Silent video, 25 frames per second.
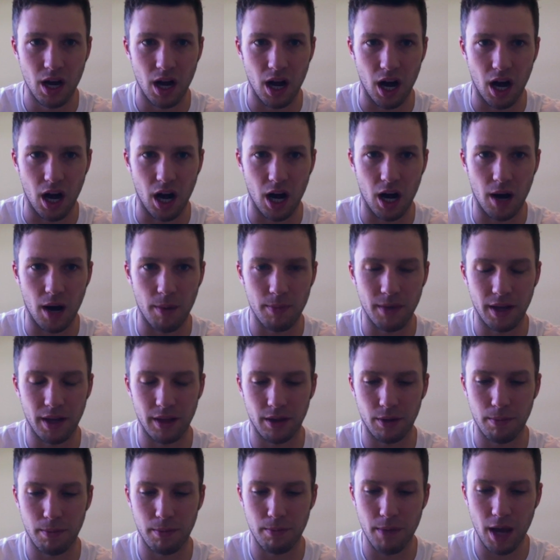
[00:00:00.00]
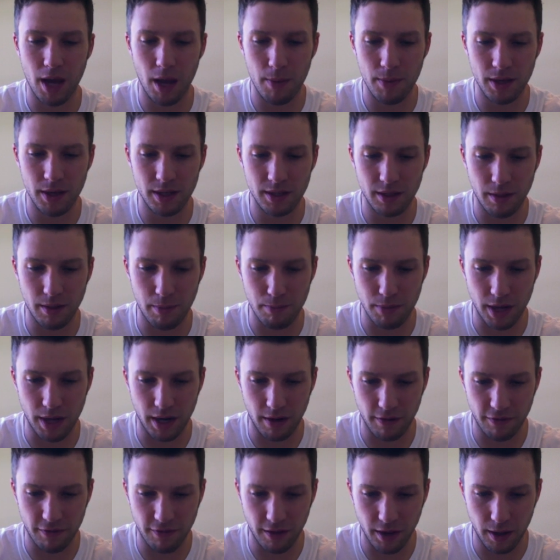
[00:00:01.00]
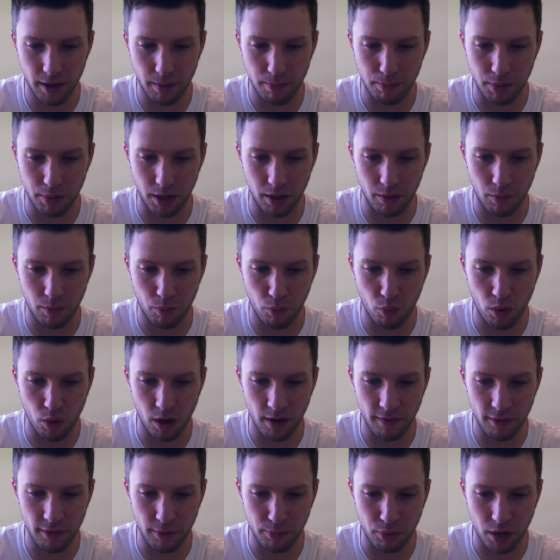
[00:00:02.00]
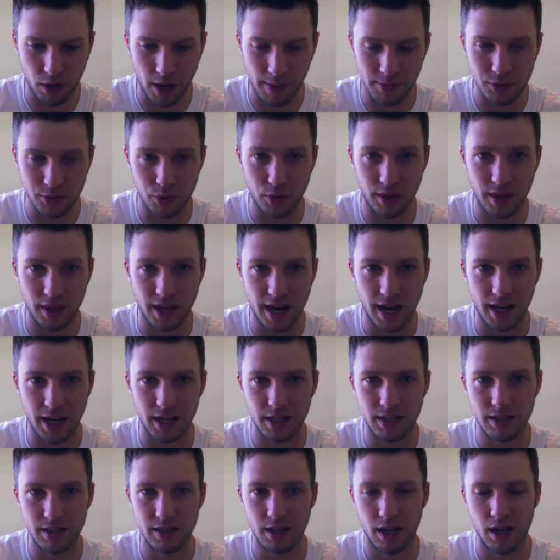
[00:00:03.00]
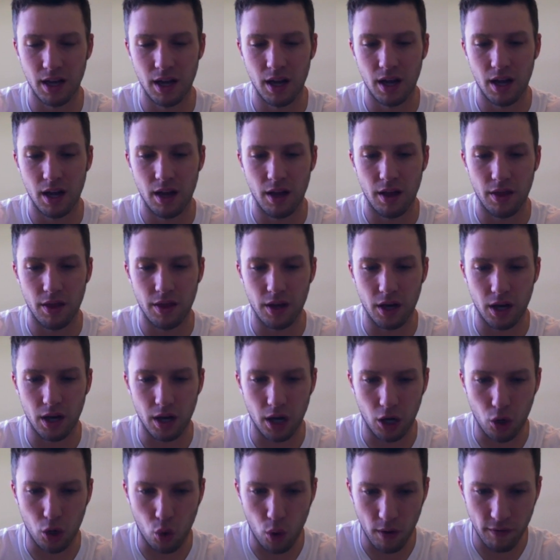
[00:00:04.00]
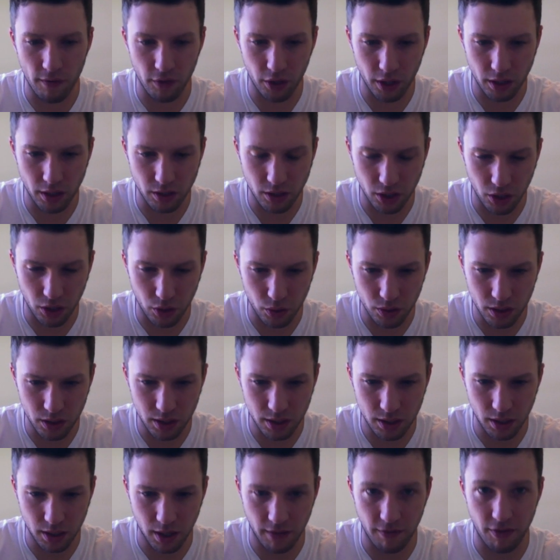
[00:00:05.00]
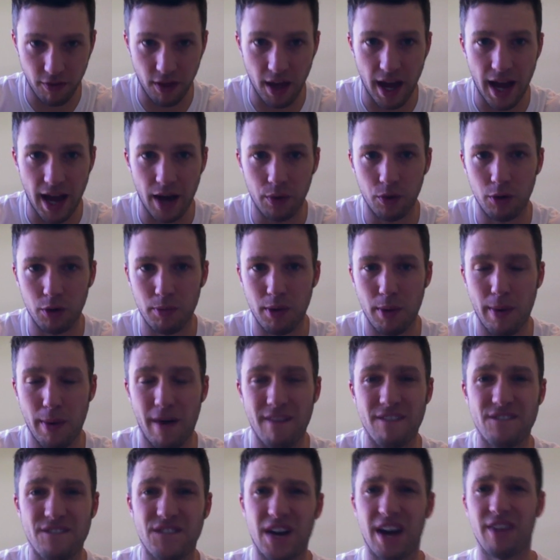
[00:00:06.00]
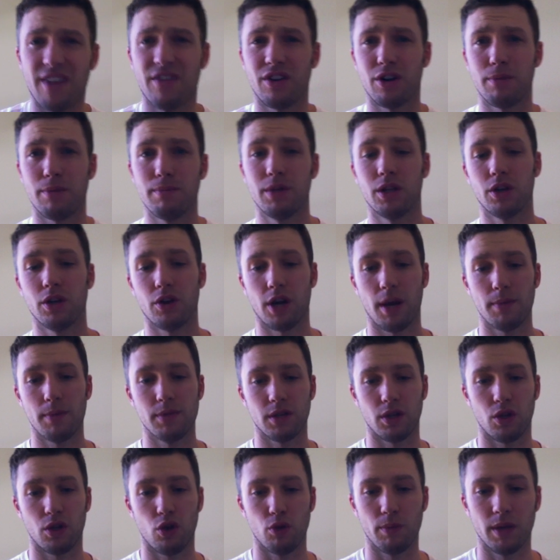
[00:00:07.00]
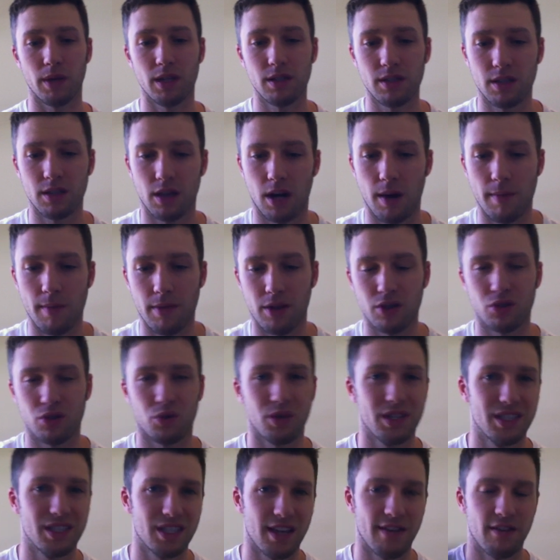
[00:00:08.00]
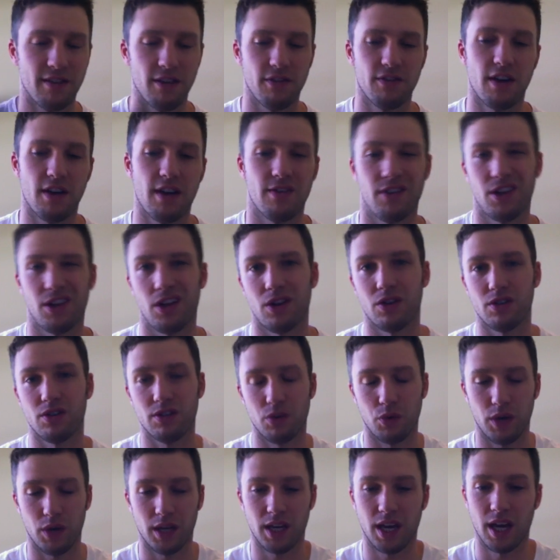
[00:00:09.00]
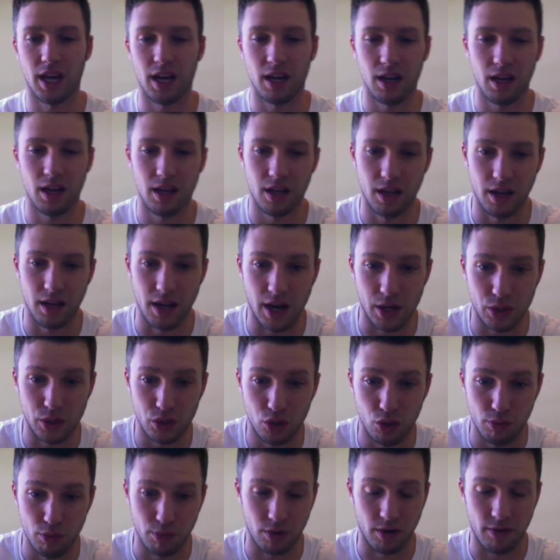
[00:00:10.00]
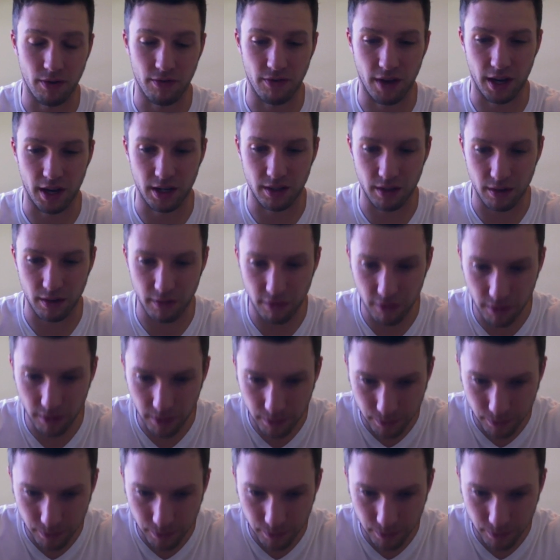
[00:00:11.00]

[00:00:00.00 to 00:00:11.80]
that there may be some benefit, but one of the problems with that is the equivalent dose of that would be about 500 milligrams in humans. There's only 75 in here, so again, not super effective.